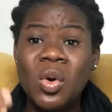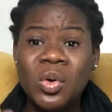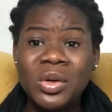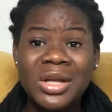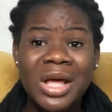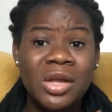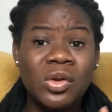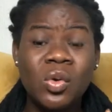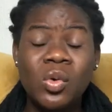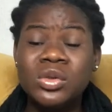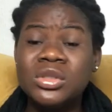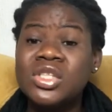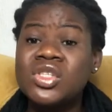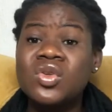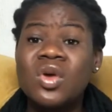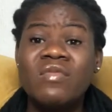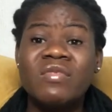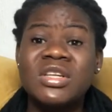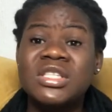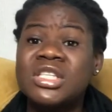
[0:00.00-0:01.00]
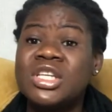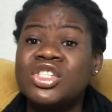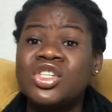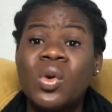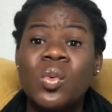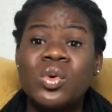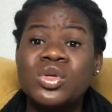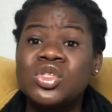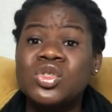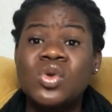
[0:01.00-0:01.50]
on and on, this
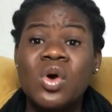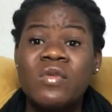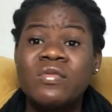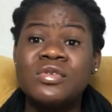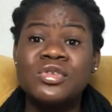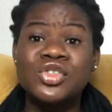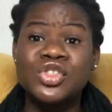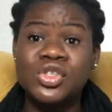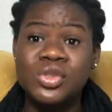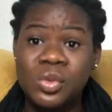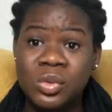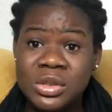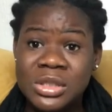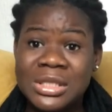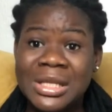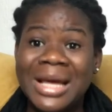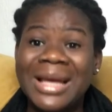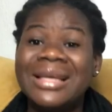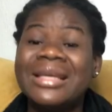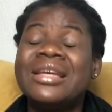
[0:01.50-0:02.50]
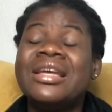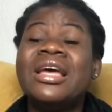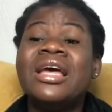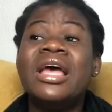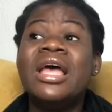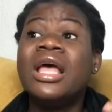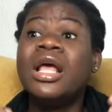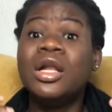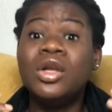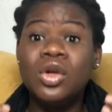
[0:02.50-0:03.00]
conversation was not even short, like
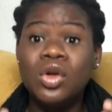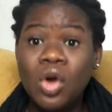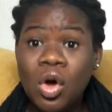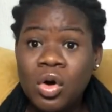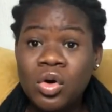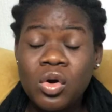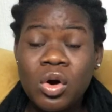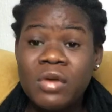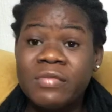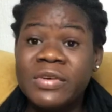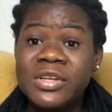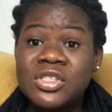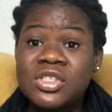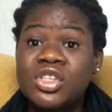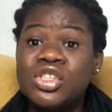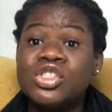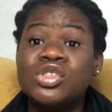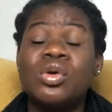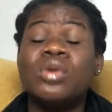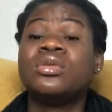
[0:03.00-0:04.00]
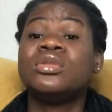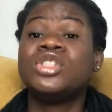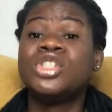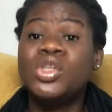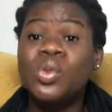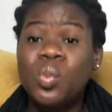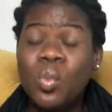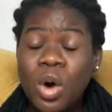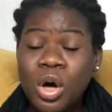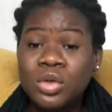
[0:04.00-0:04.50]
long conversation. She
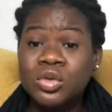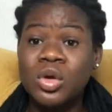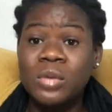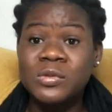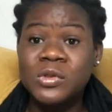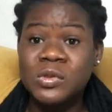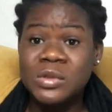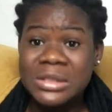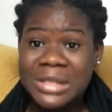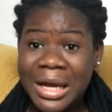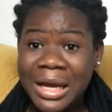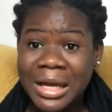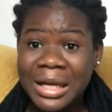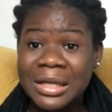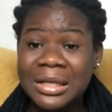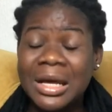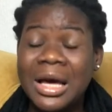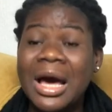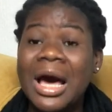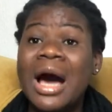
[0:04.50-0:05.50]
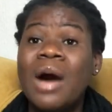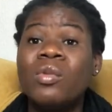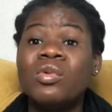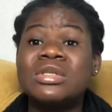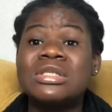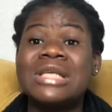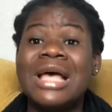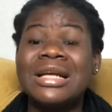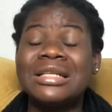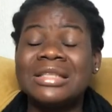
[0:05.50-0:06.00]
walked up to Diana and
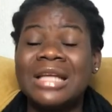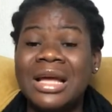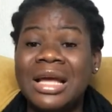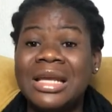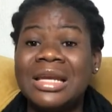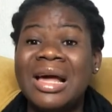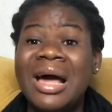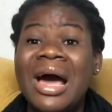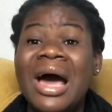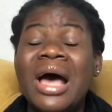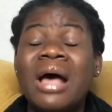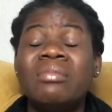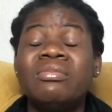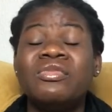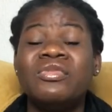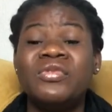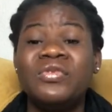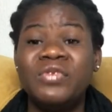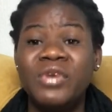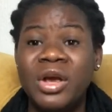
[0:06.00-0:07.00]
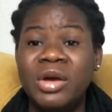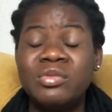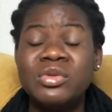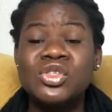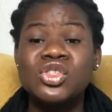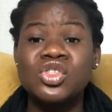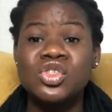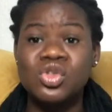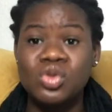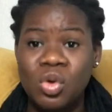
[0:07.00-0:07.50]
was like, Diana, I'm very
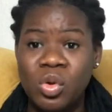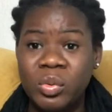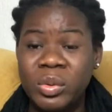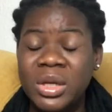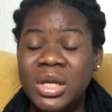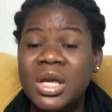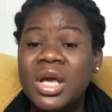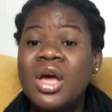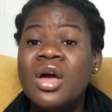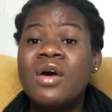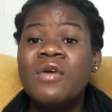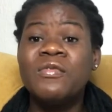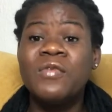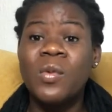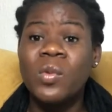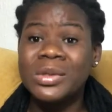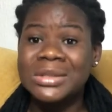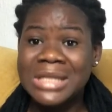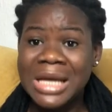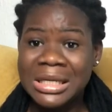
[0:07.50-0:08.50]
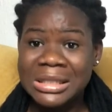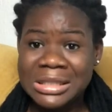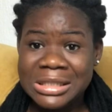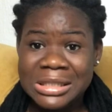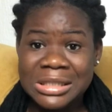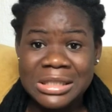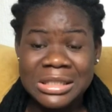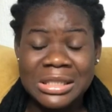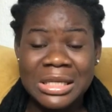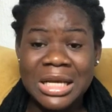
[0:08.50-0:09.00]
sorry for what I
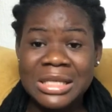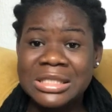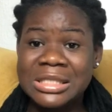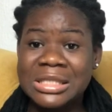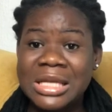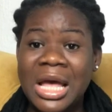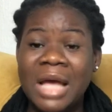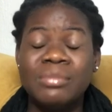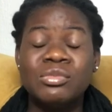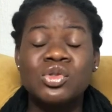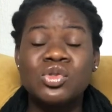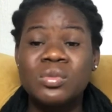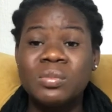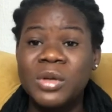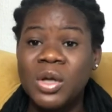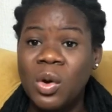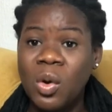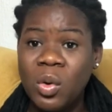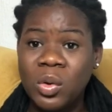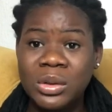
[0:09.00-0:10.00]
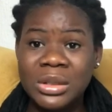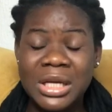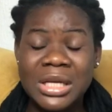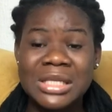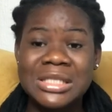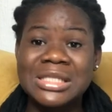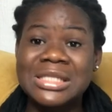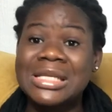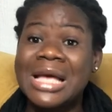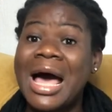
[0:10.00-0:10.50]
did the last time. To be
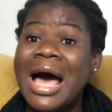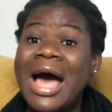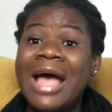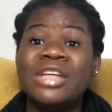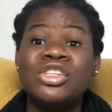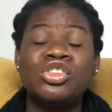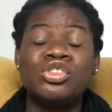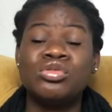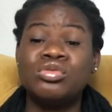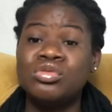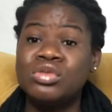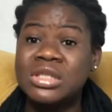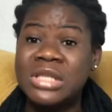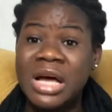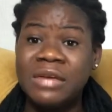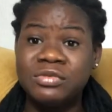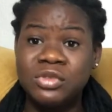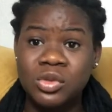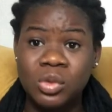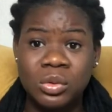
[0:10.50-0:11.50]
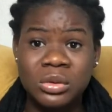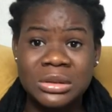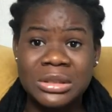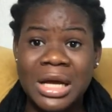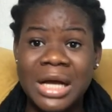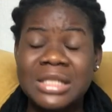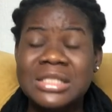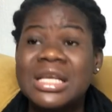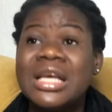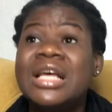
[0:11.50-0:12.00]
honest, I shouldn't have done
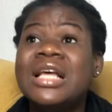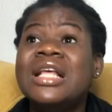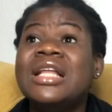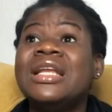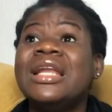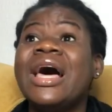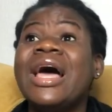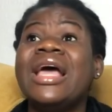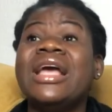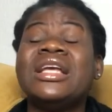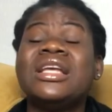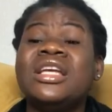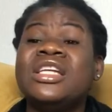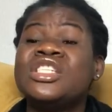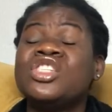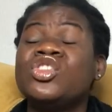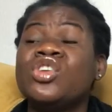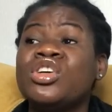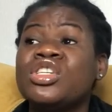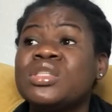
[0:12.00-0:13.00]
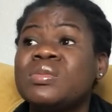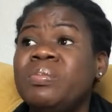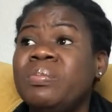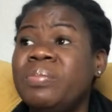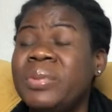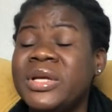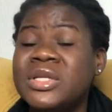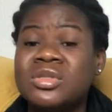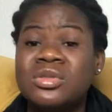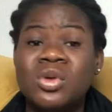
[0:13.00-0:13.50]
that. Like, it's just
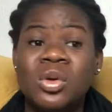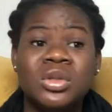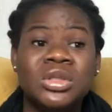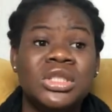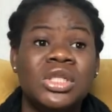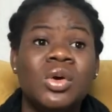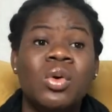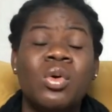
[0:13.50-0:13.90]
based on the